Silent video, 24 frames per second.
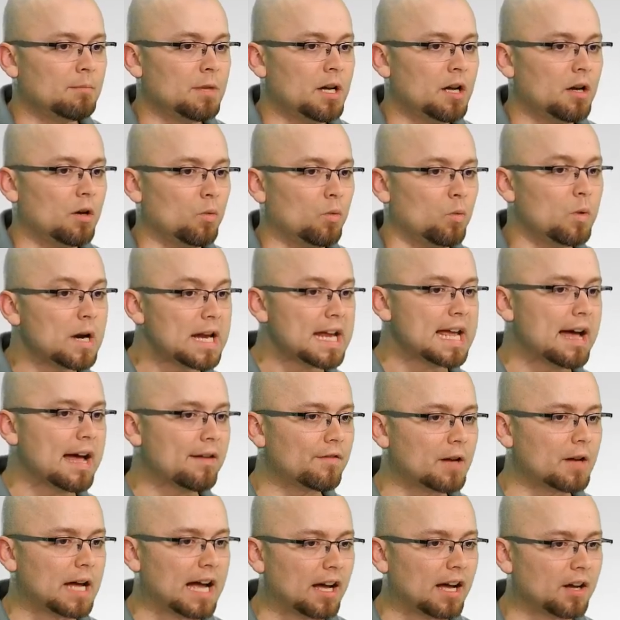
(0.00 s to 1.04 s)
We have
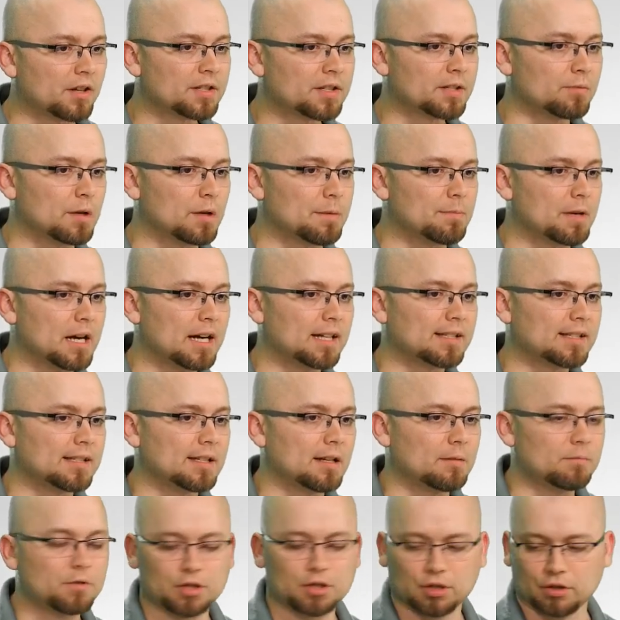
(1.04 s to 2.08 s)
a house we bought
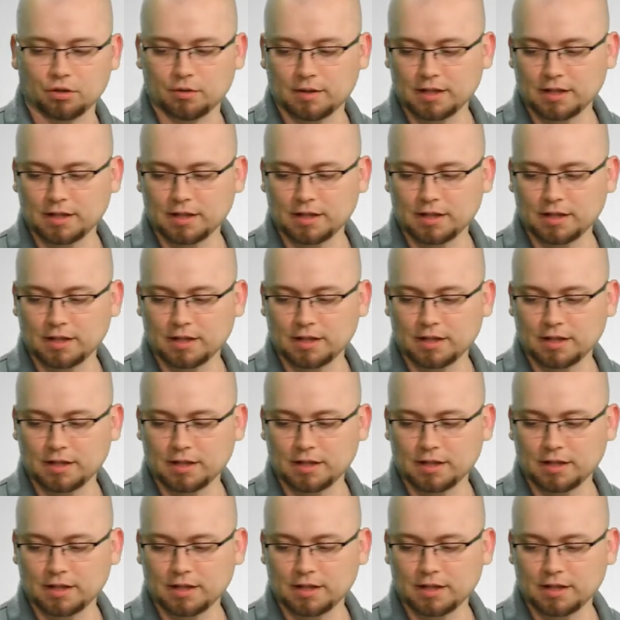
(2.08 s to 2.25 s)
sub 2 in a